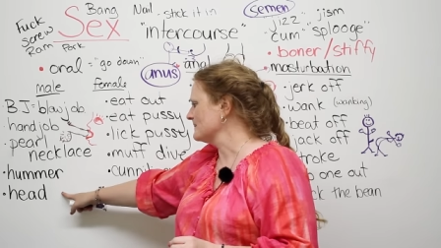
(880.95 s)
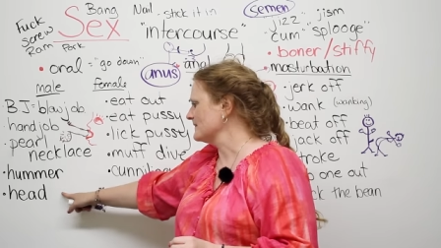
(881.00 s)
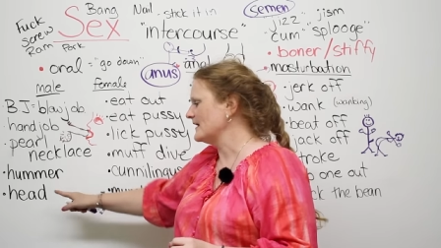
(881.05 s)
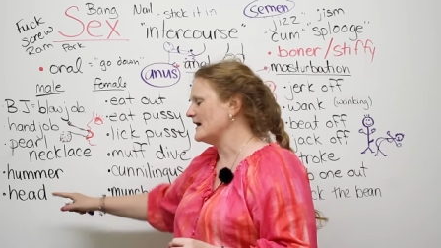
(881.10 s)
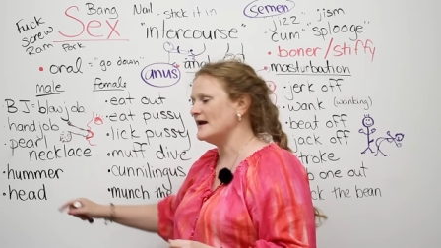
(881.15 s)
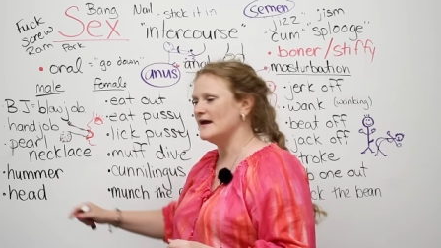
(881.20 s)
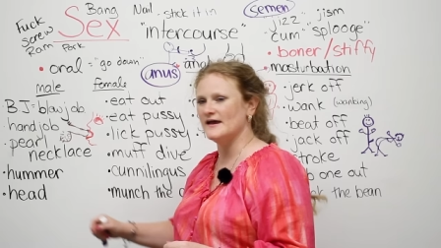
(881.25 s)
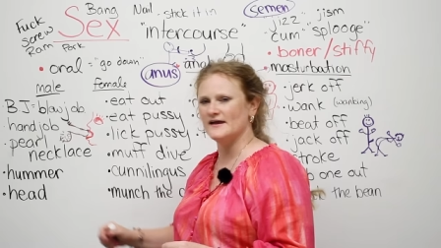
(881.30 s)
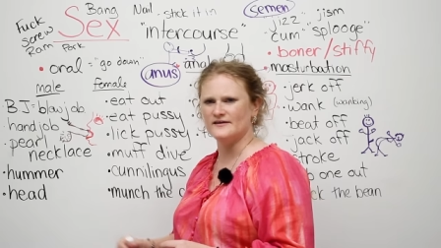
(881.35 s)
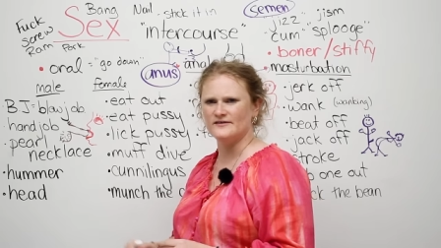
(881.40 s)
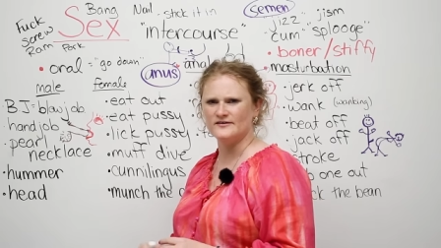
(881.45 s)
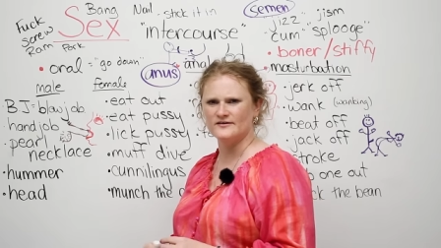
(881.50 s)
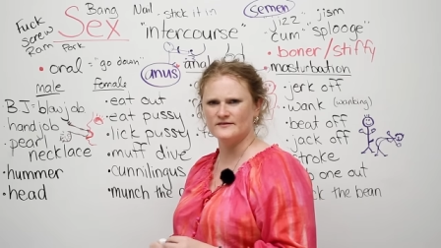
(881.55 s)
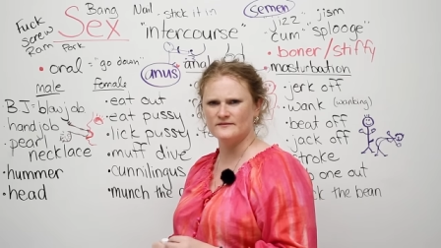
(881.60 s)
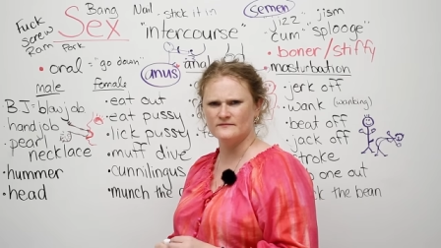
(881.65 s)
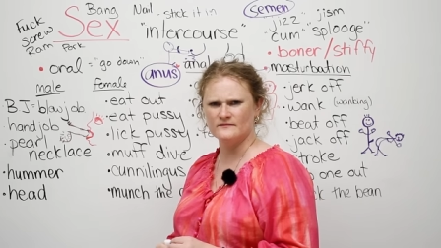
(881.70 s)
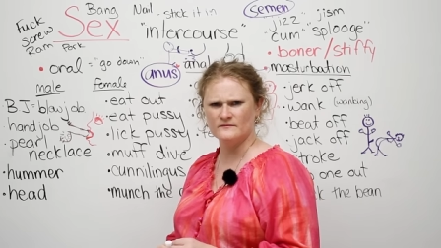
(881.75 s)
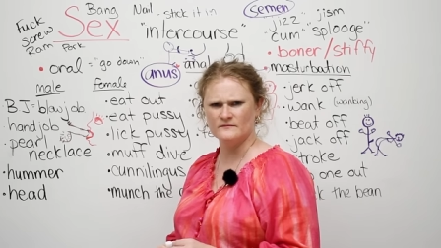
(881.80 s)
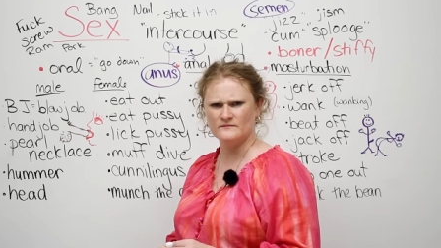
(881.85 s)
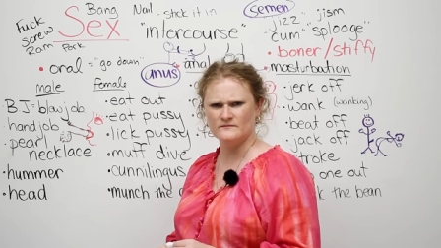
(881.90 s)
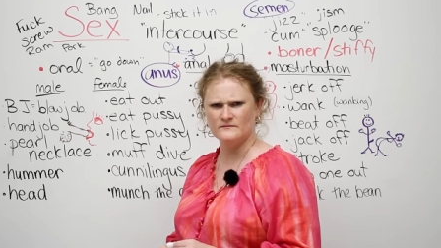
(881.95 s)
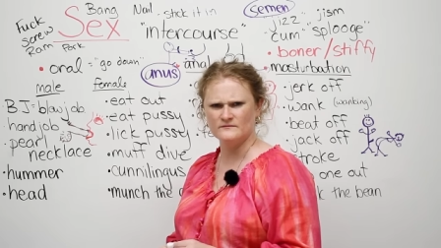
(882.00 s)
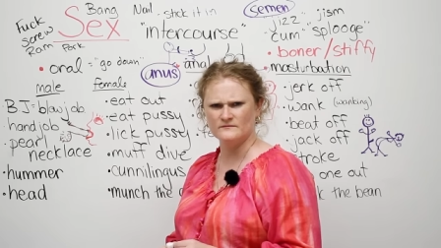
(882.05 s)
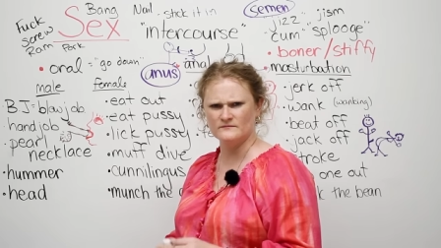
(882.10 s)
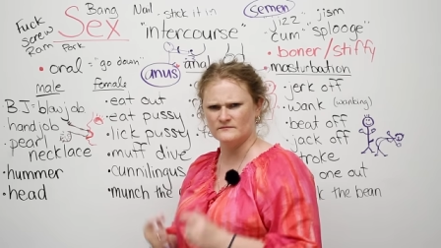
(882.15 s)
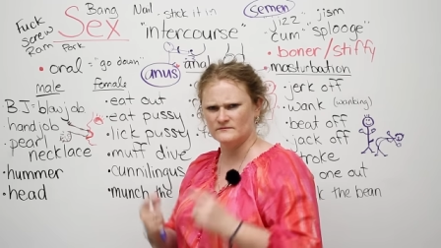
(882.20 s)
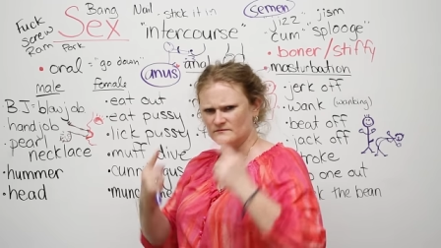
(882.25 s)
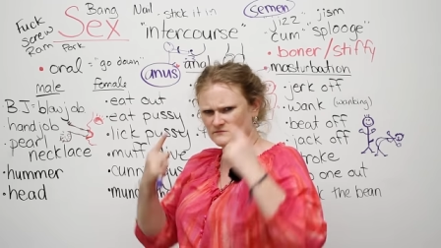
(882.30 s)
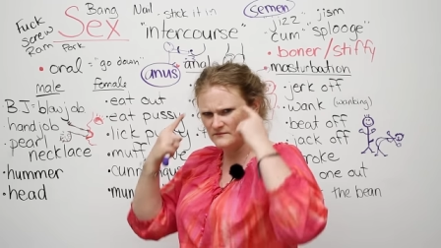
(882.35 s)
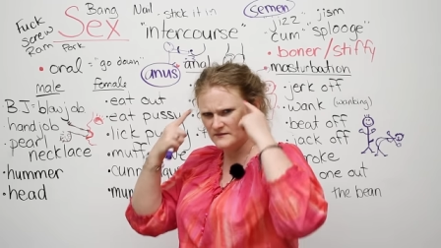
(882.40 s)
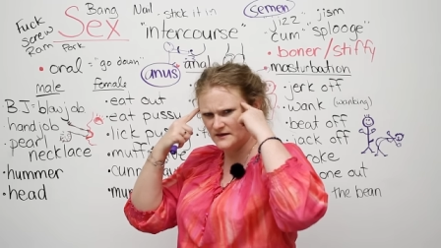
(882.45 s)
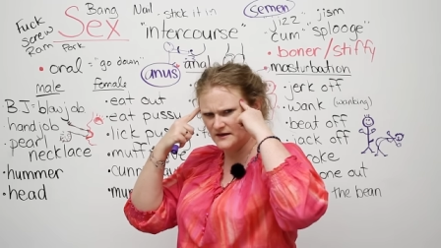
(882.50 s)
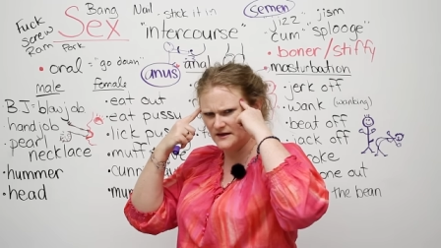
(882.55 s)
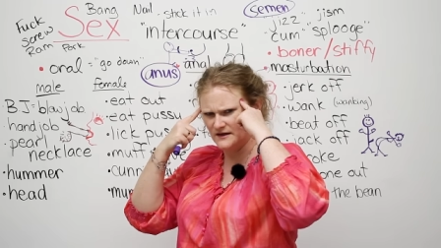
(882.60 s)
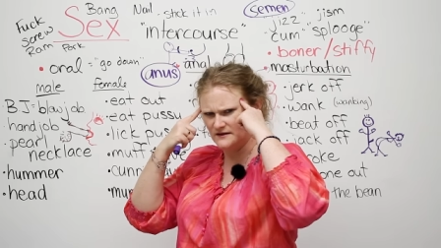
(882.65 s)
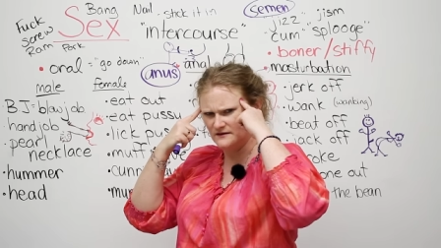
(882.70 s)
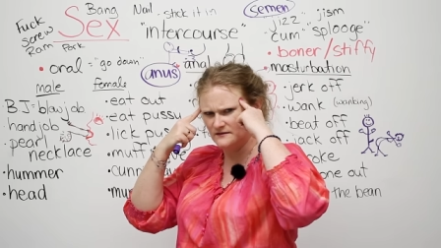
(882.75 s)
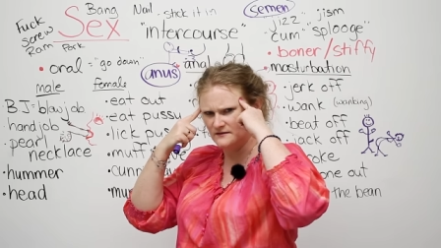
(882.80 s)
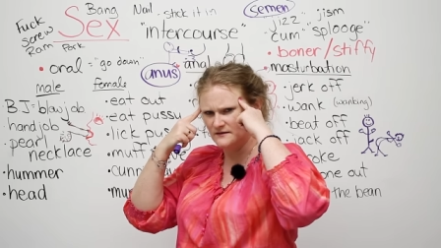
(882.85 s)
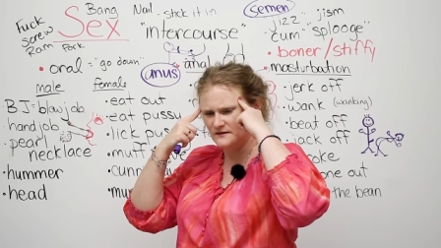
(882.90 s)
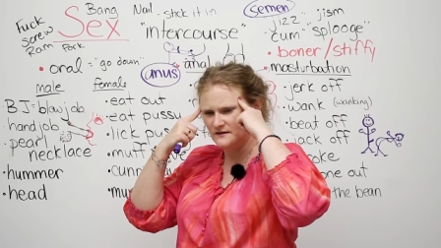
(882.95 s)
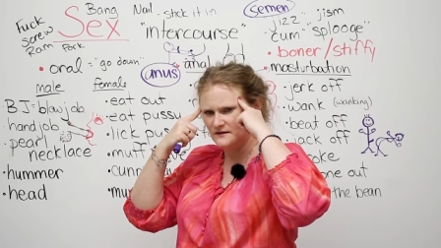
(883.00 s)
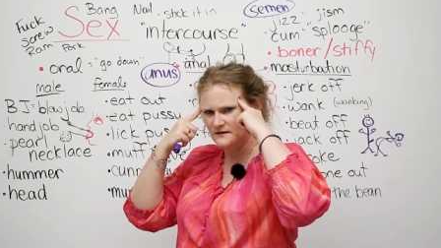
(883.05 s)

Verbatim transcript: Head. Hmm. Head.